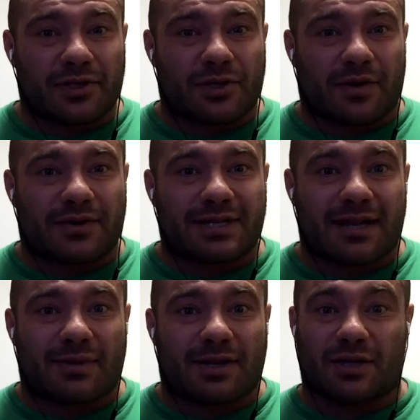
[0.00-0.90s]
throughout the day,
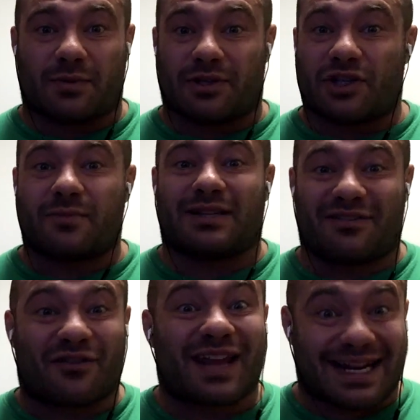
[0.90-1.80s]
because they will legitimately
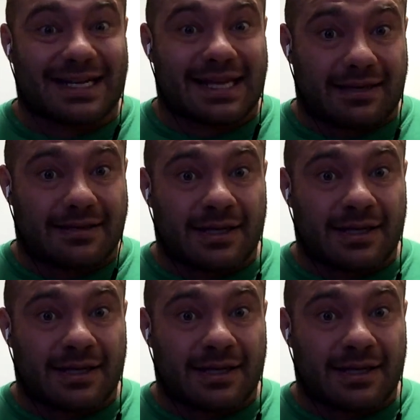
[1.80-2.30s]
forget to eat.